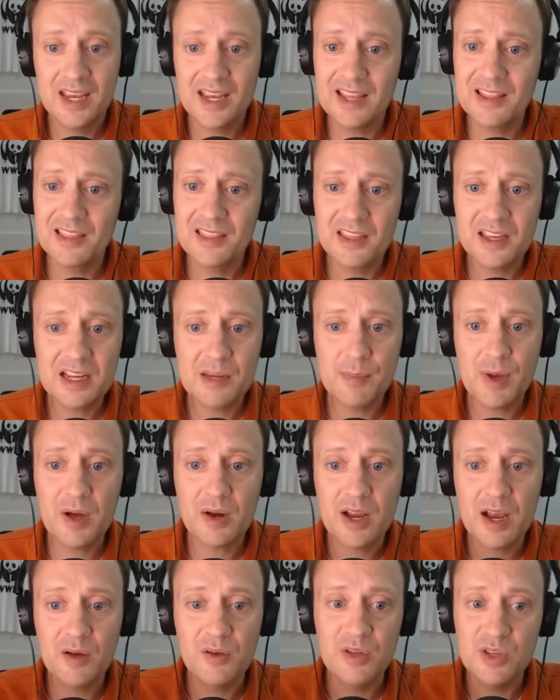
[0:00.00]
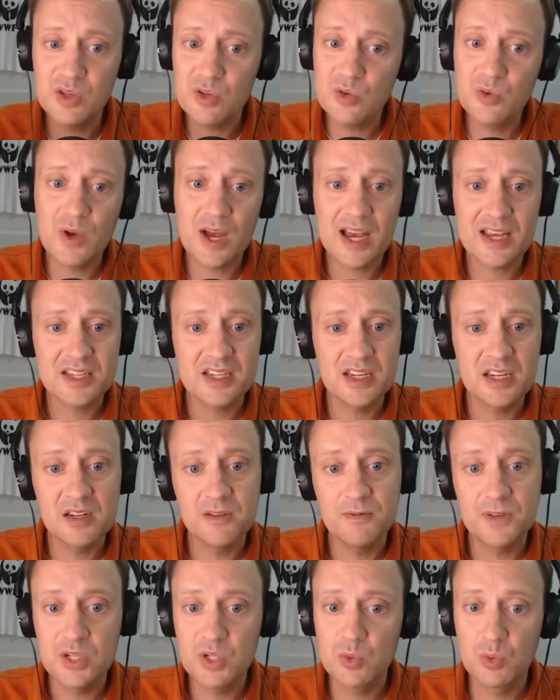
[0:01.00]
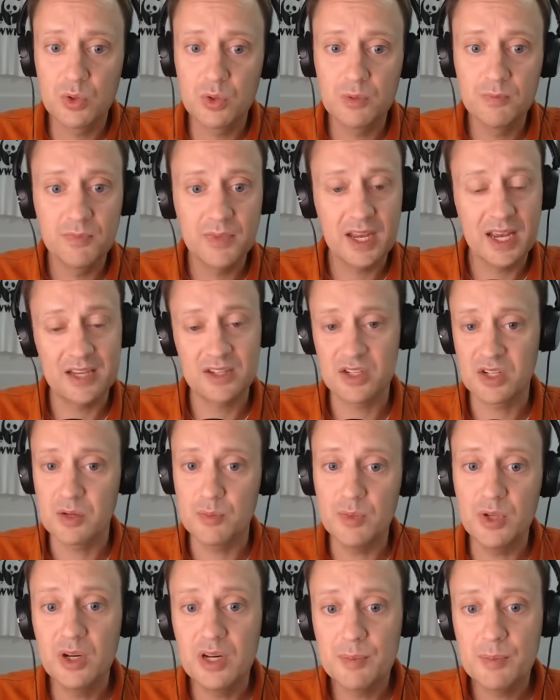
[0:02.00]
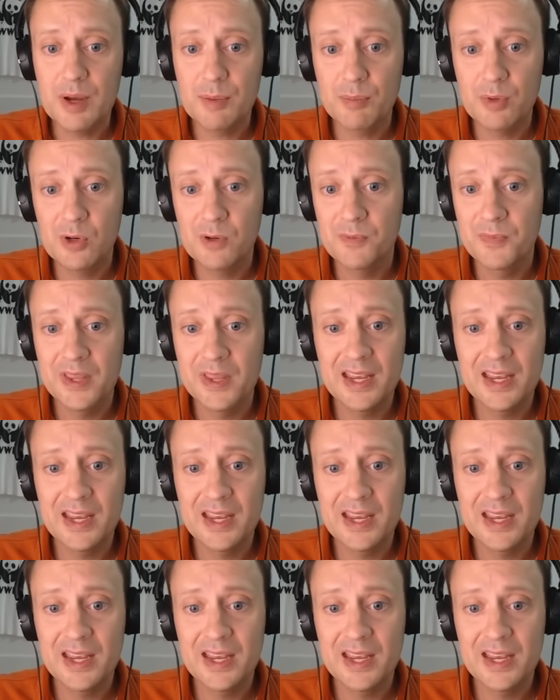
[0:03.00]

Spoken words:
and think about how you as an individual, as a community member,